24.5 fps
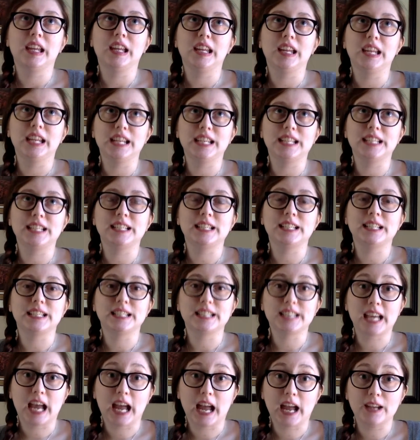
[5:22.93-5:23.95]
in an
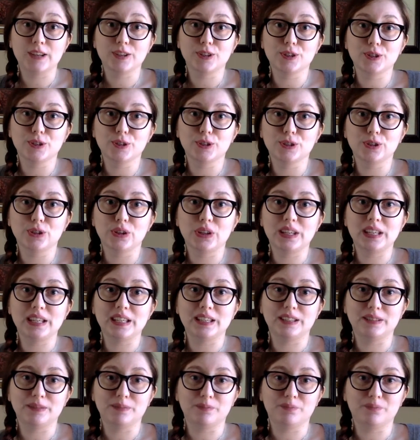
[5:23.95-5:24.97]

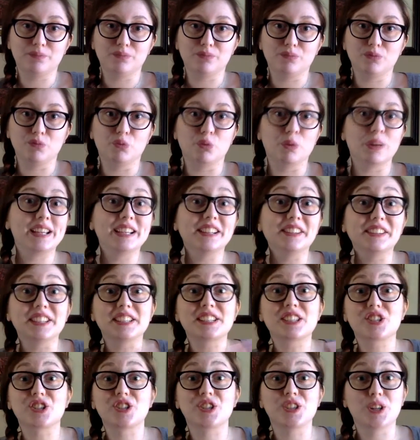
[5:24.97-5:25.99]
entirely
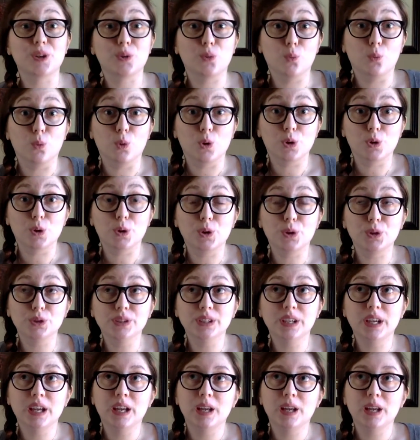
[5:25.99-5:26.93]
realistic world.